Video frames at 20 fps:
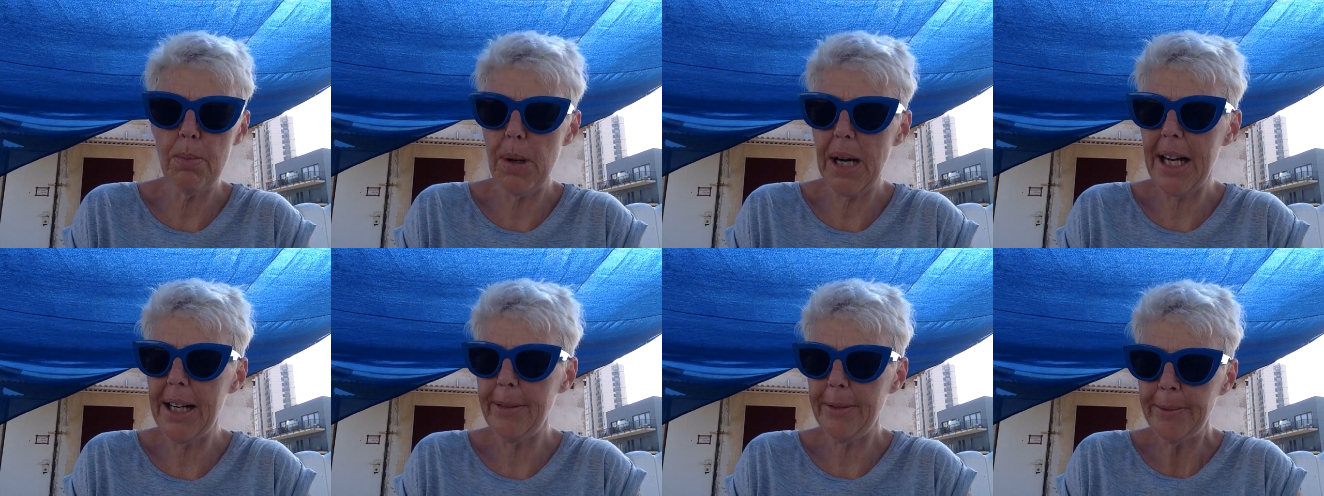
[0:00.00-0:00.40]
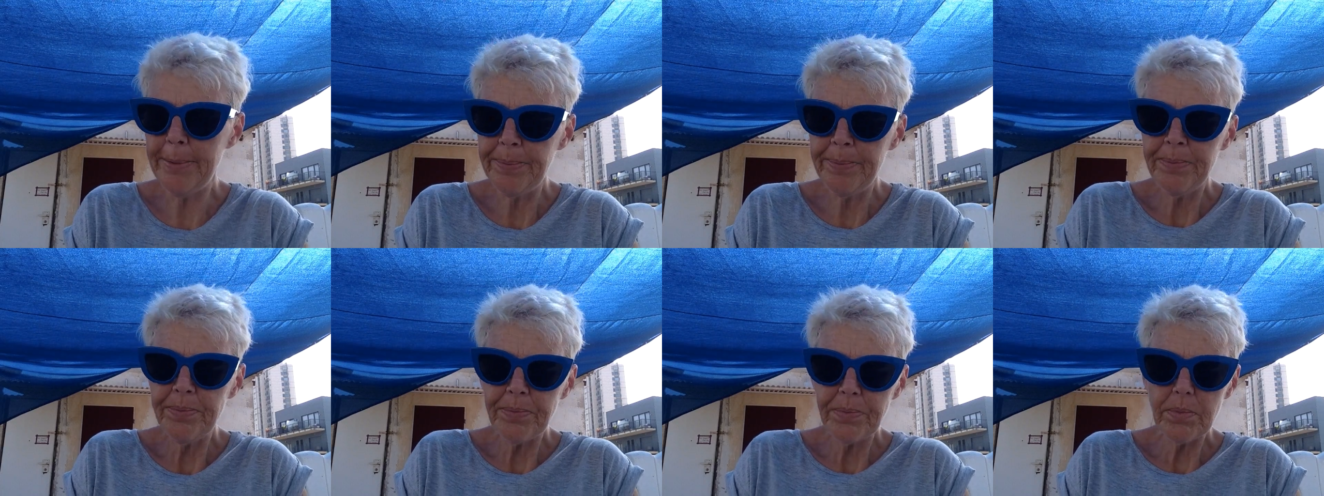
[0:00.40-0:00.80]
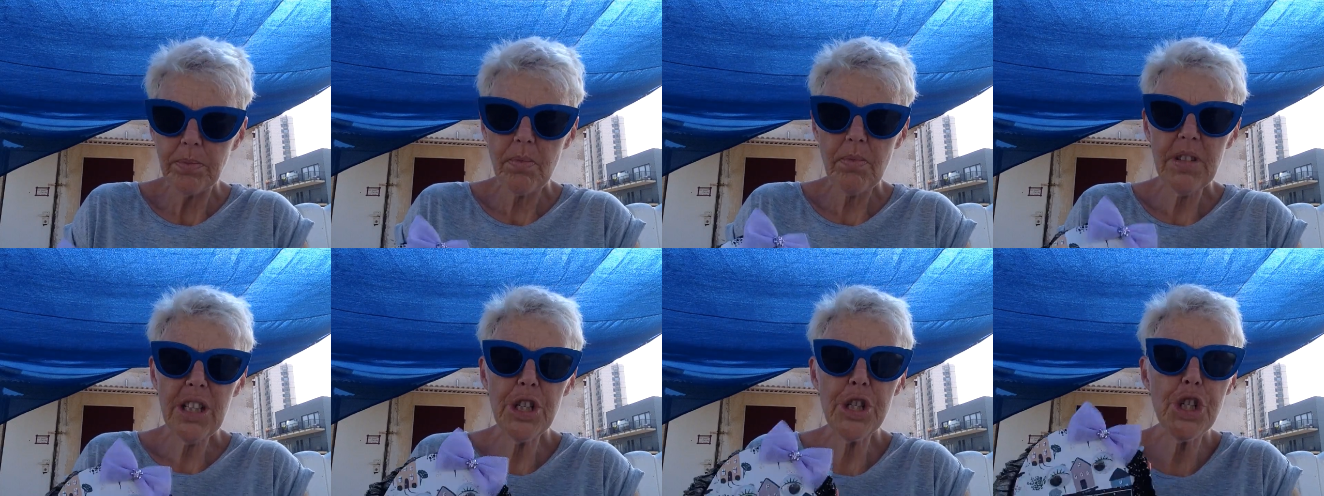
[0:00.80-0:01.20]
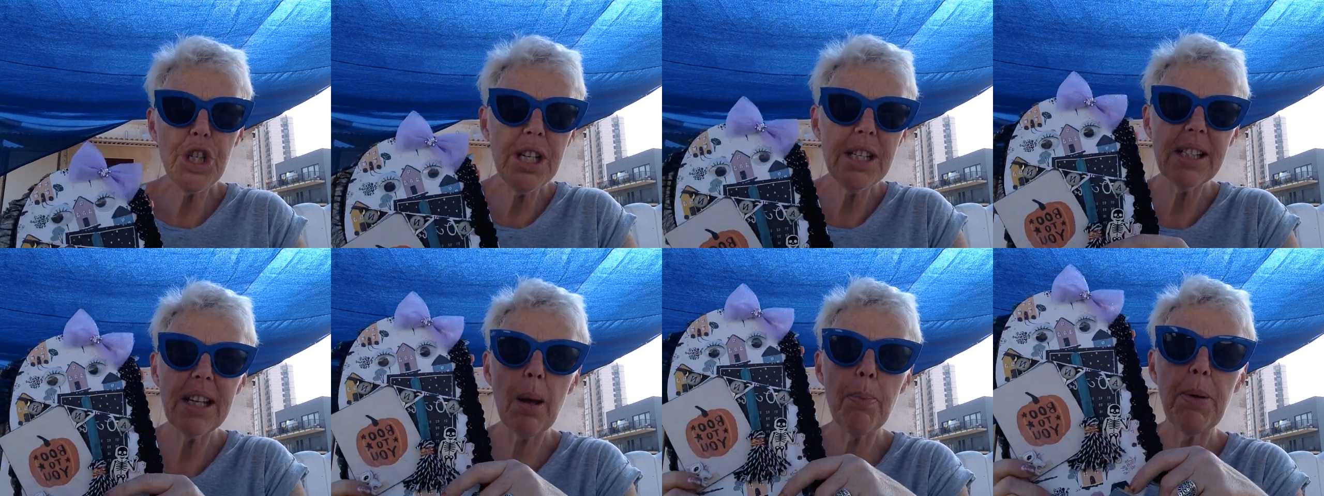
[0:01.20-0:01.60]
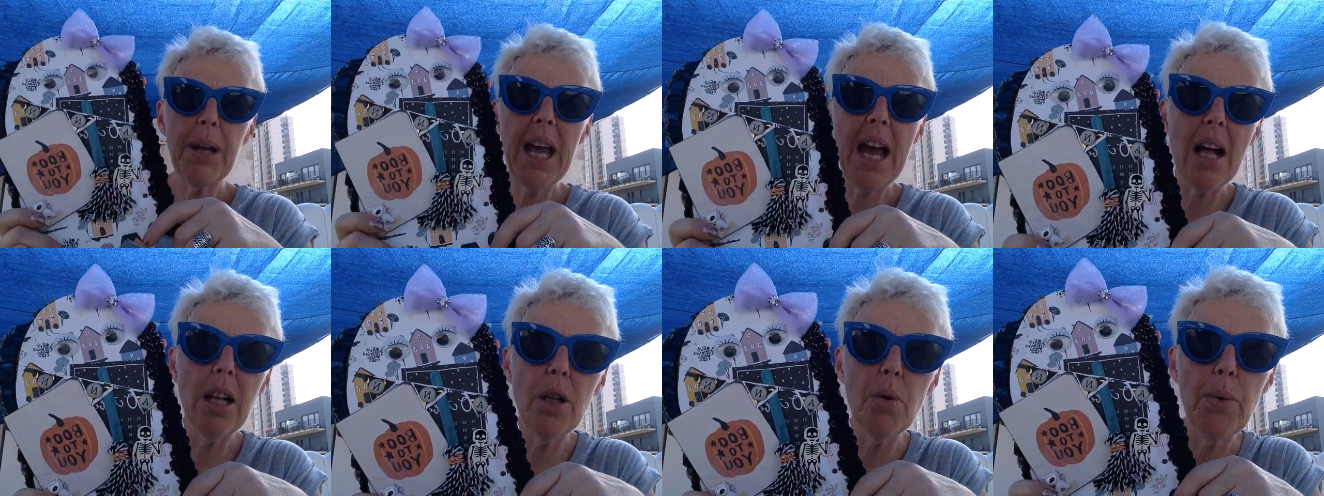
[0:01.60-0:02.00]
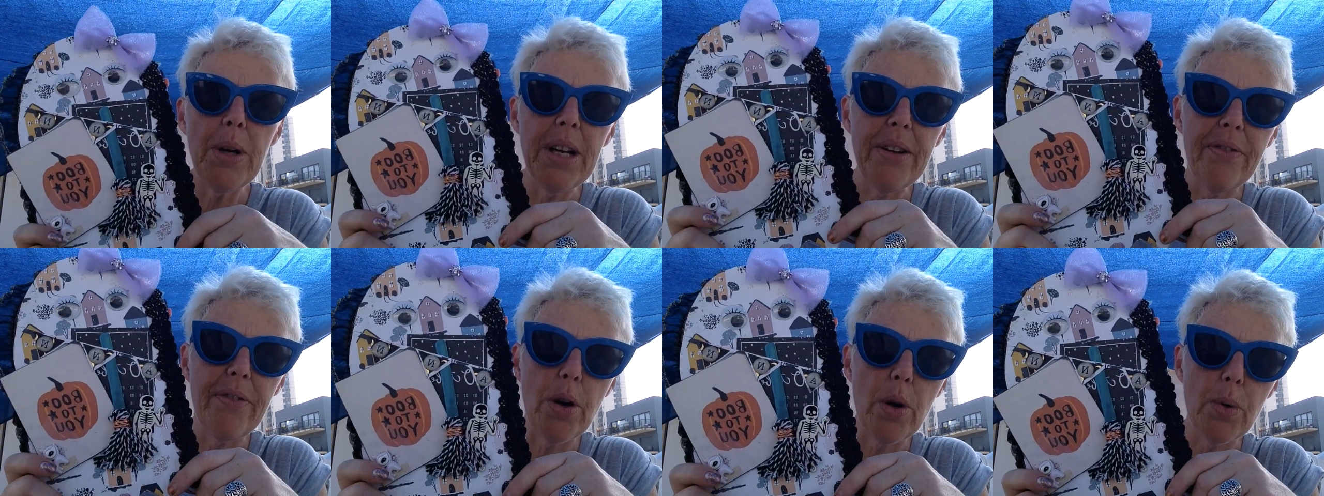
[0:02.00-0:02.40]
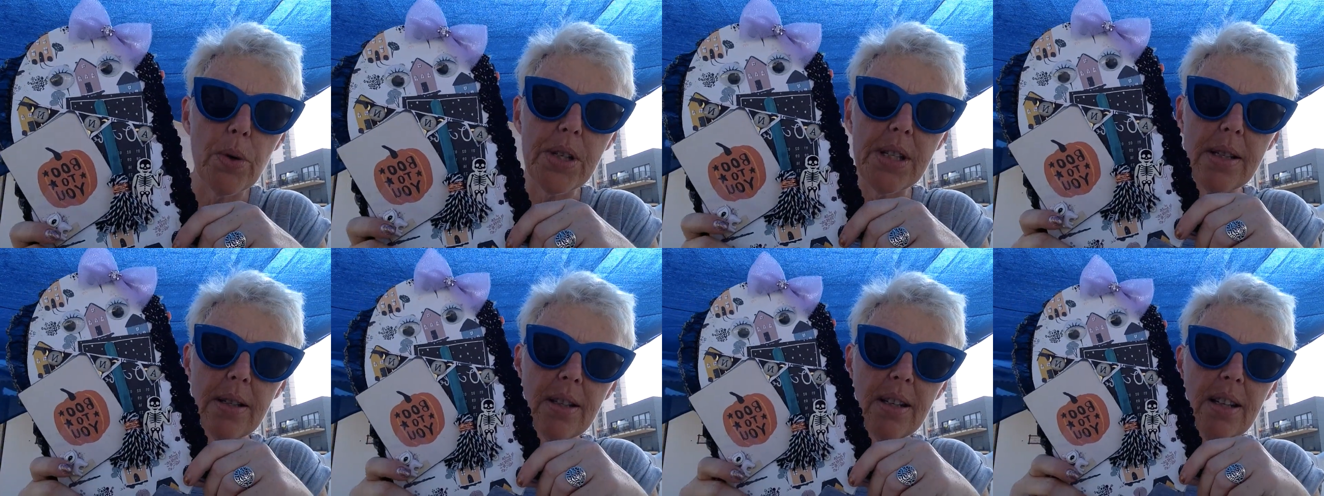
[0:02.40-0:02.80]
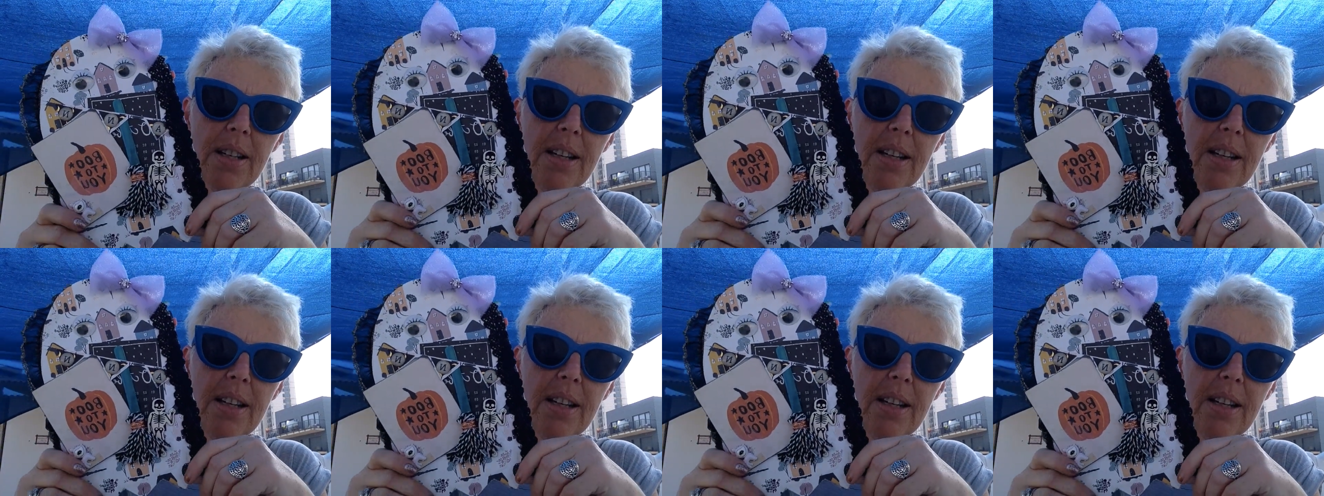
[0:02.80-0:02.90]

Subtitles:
but she's skipping Halloween, folks.